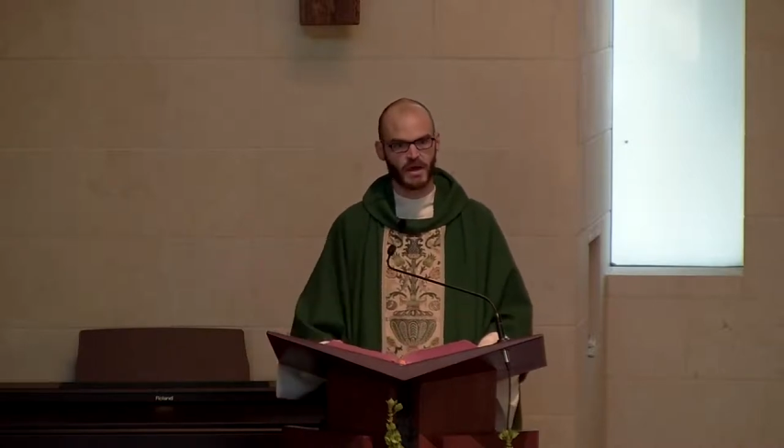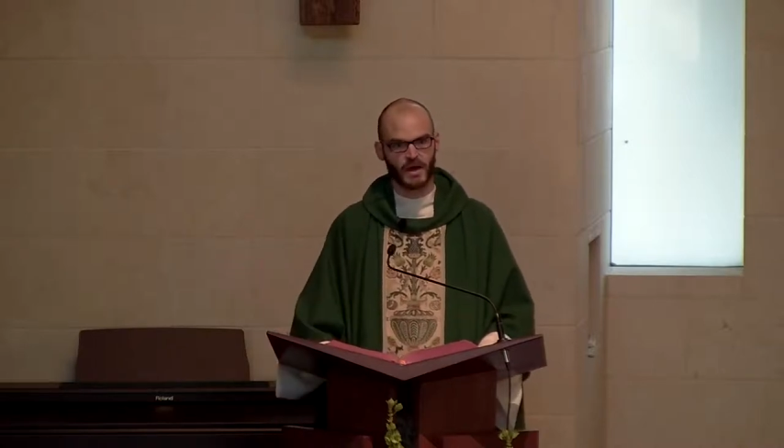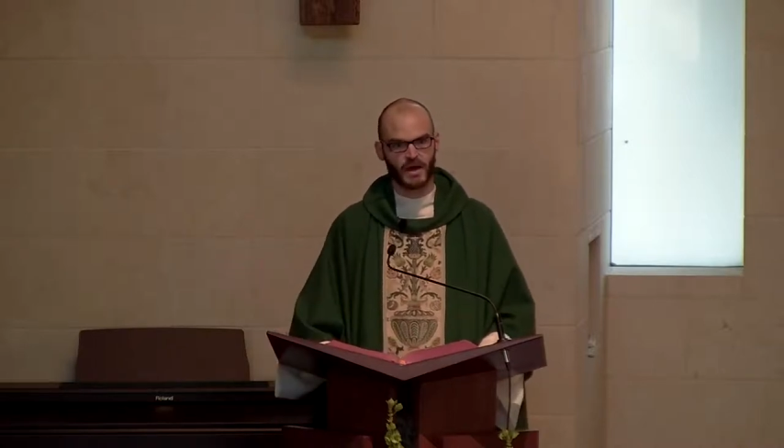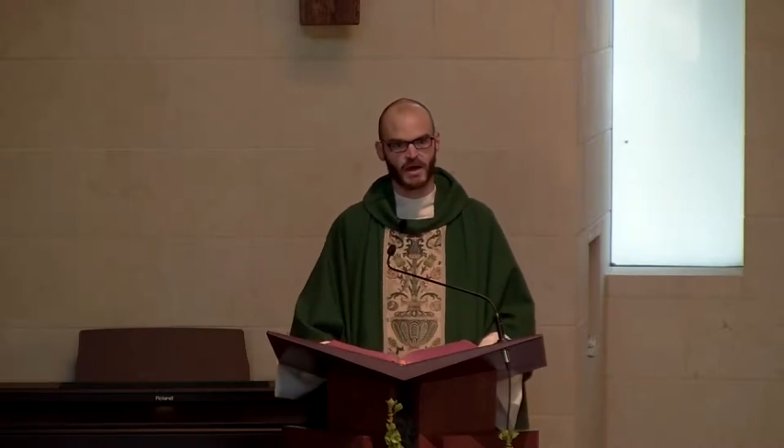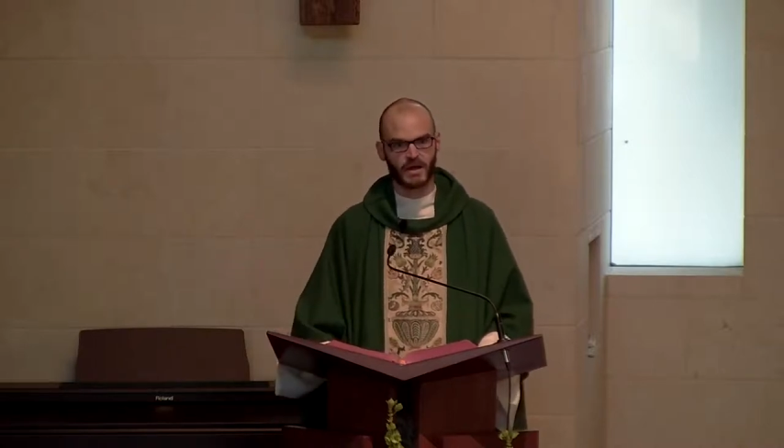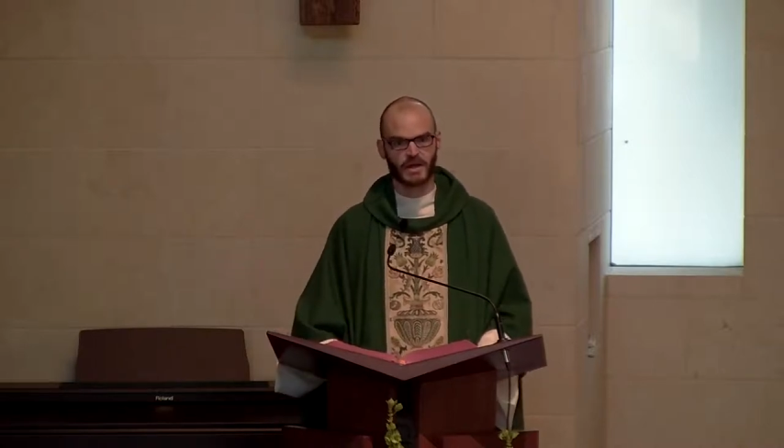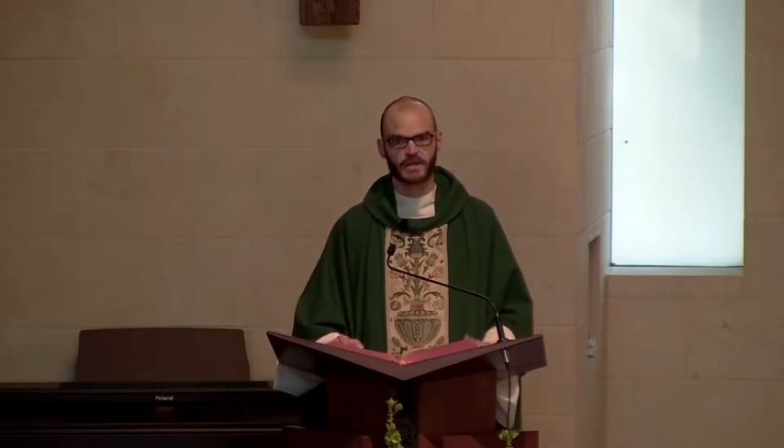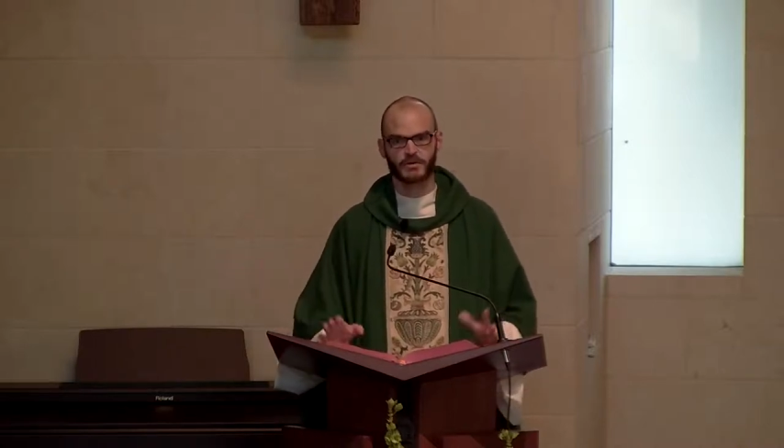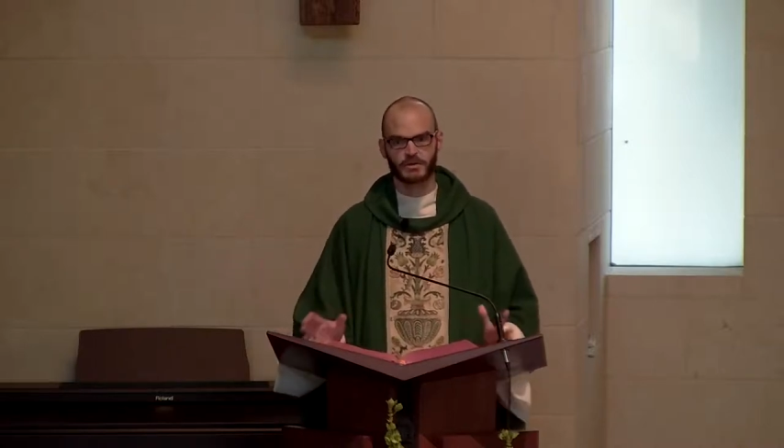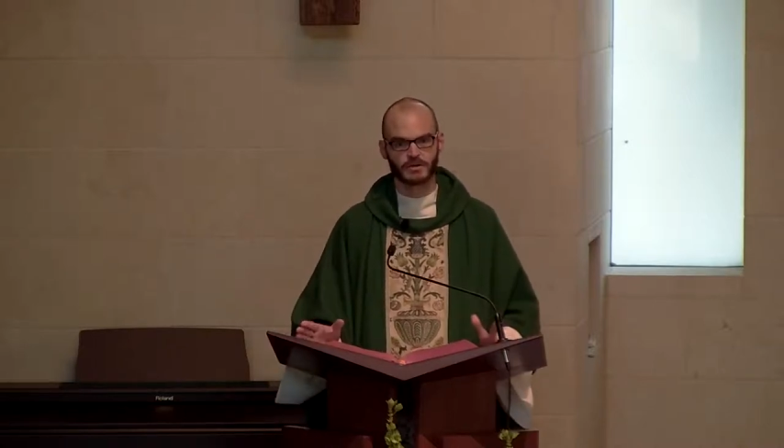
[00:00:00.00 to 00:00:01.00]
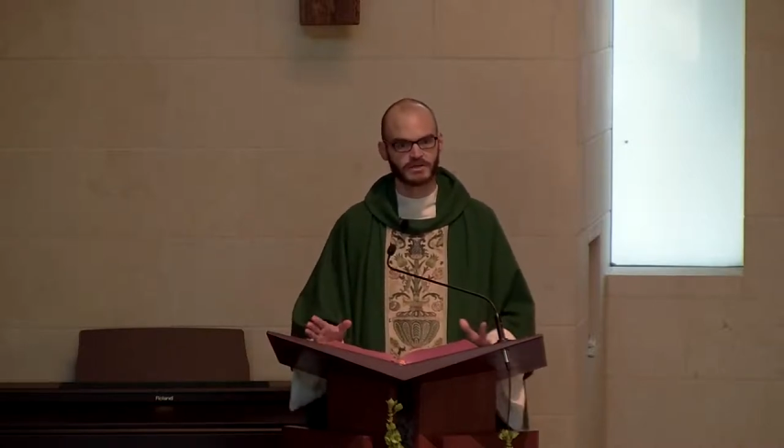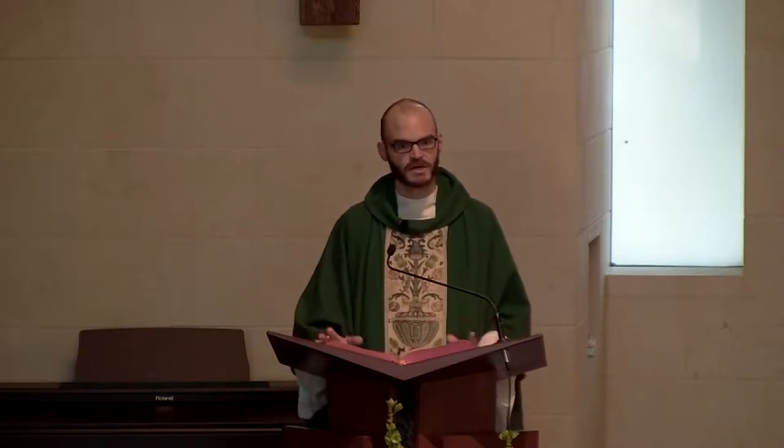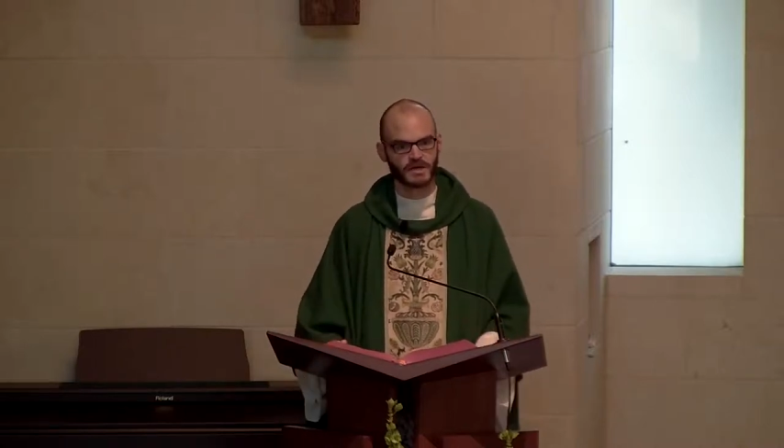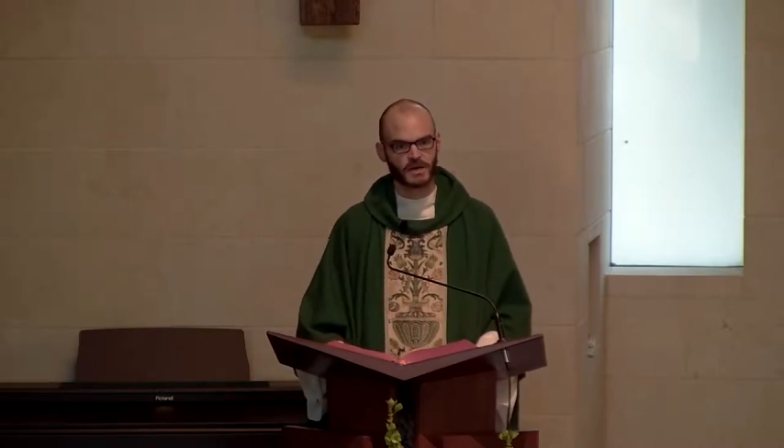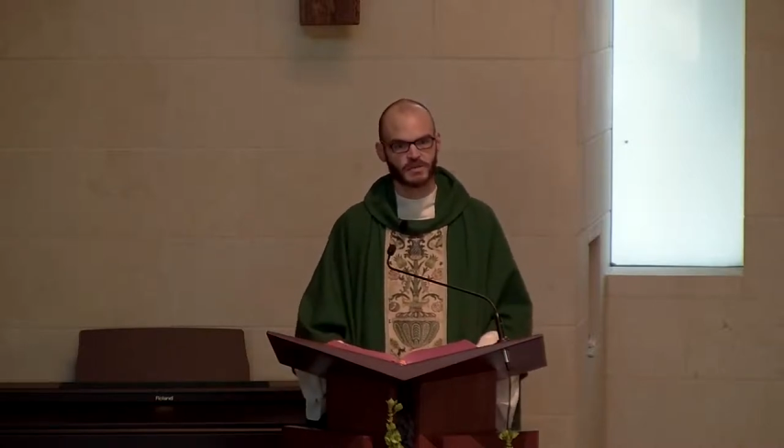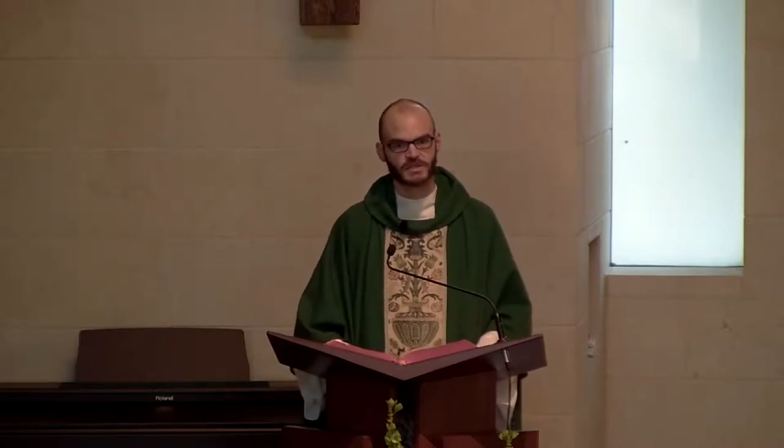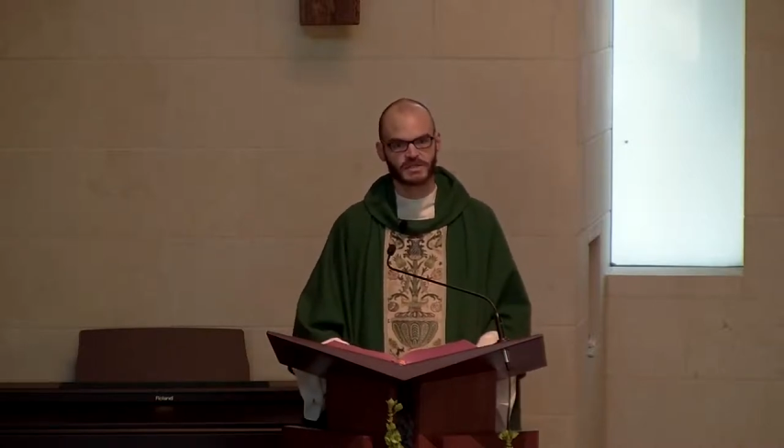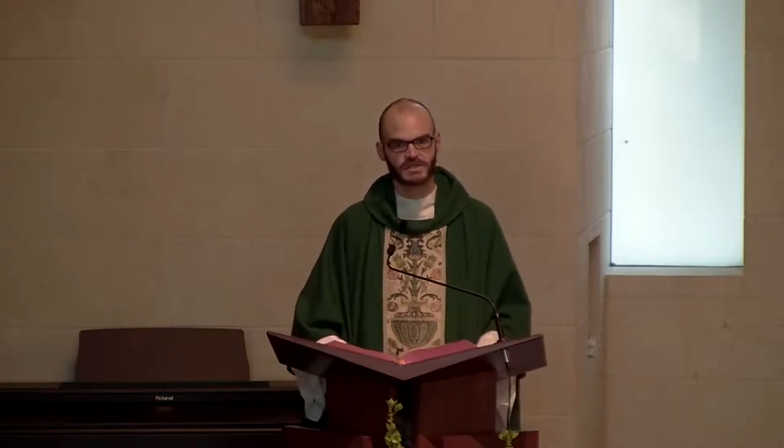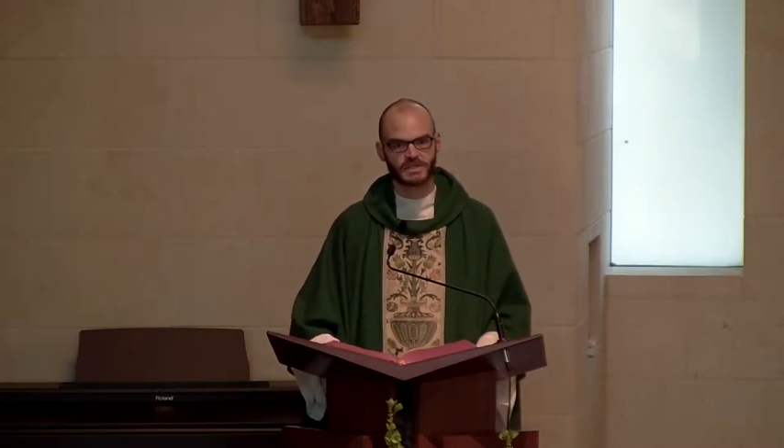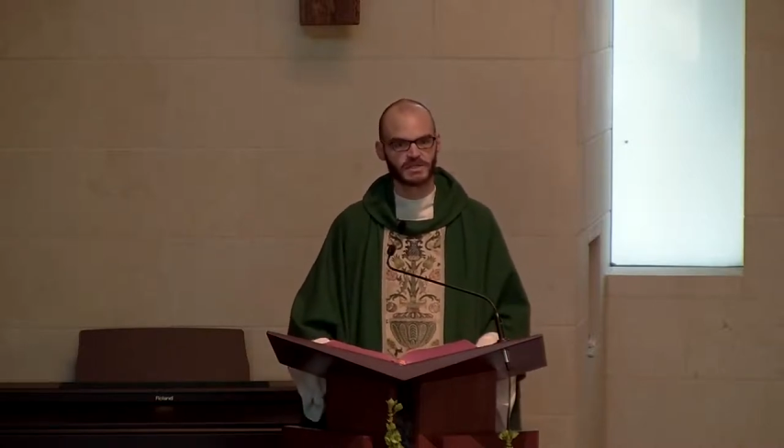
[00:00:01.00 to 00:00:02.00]
and he will take up his
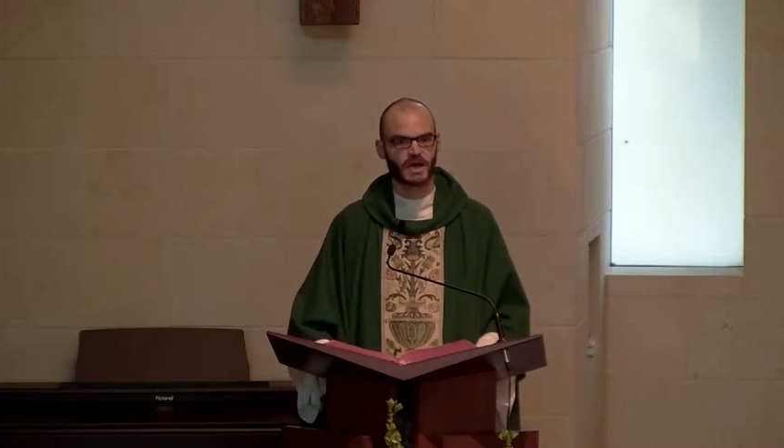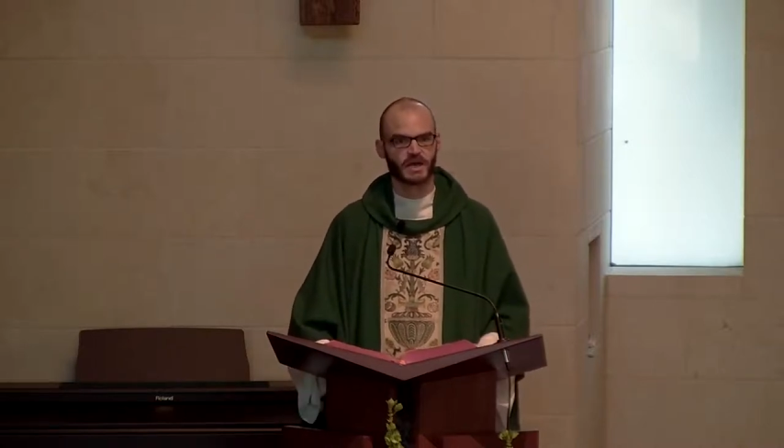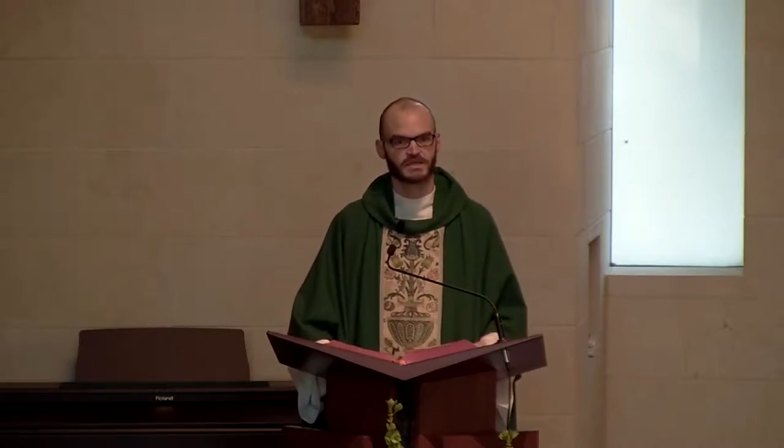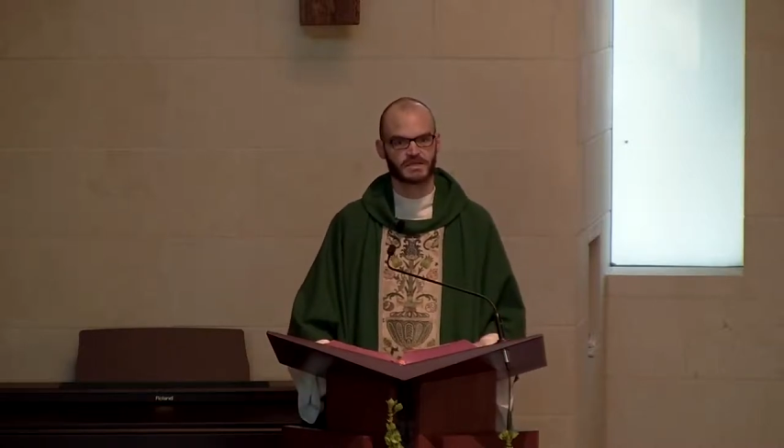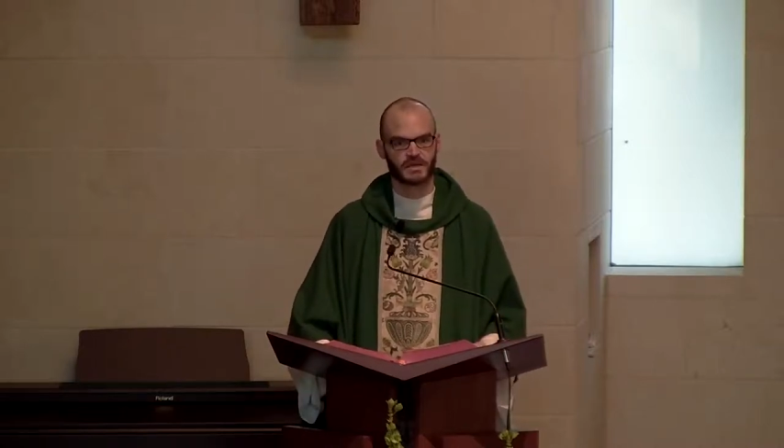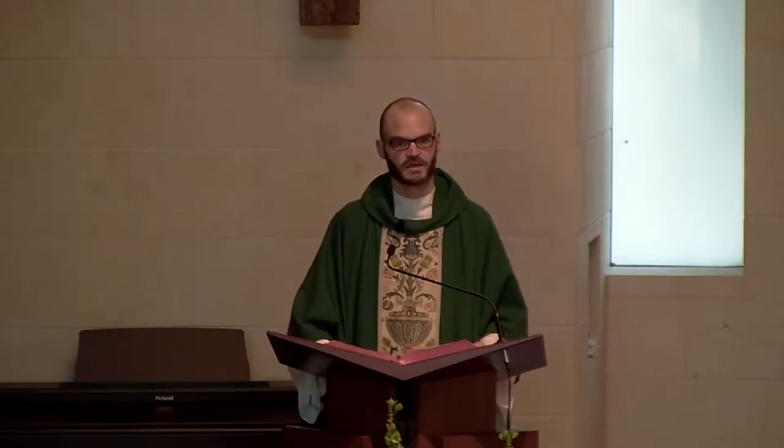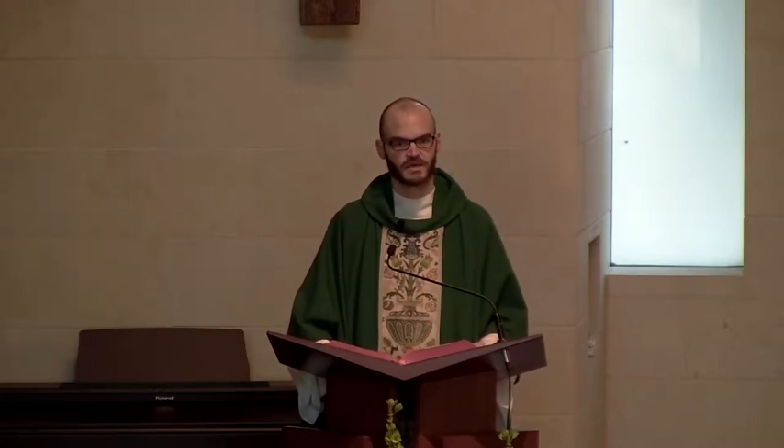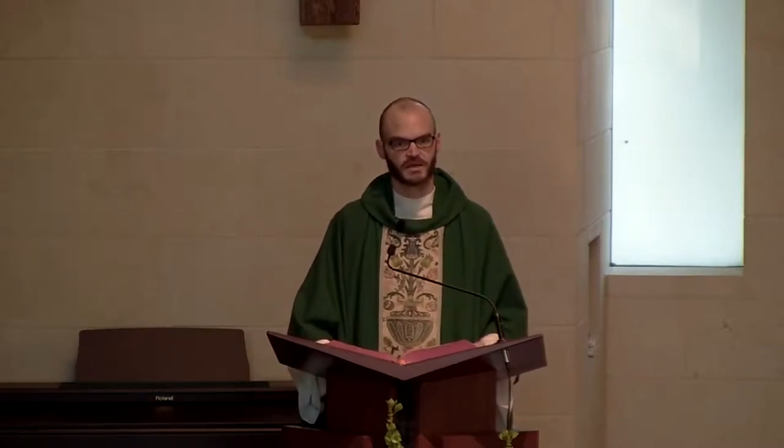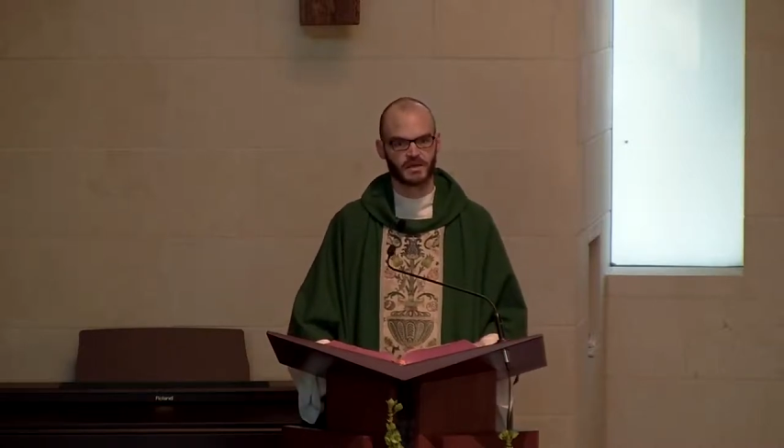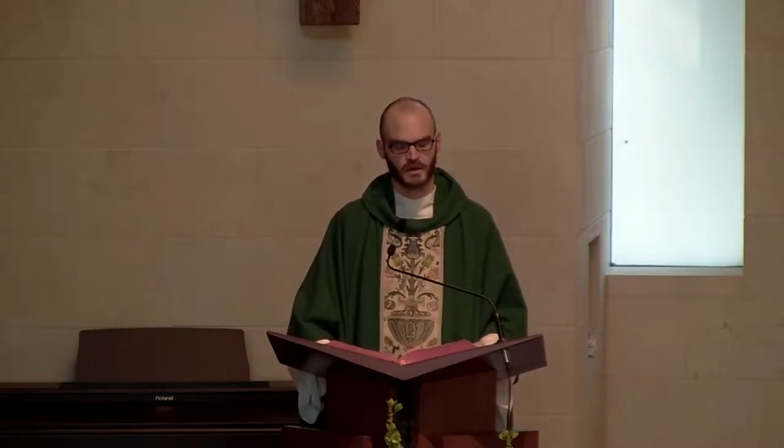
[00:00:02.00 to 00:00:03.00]
seat as the king